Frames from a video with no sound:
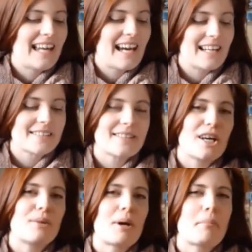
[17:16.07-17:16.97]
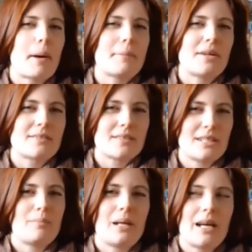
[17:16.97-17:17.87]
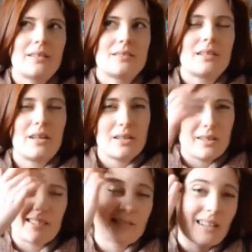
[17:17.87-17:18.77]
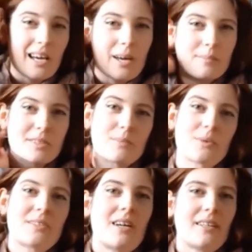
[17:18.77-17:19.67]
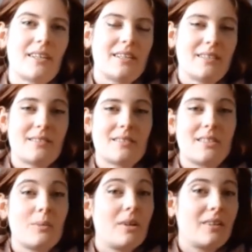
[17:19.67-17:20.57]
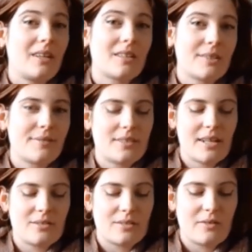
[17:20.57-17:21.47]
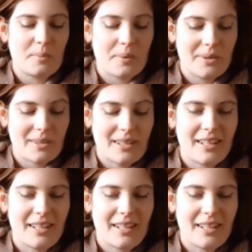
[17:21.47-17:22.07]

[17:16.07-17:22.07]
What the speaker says: And though my mum uses DPNs and I use small circulars, so we're looking at different sections of the book,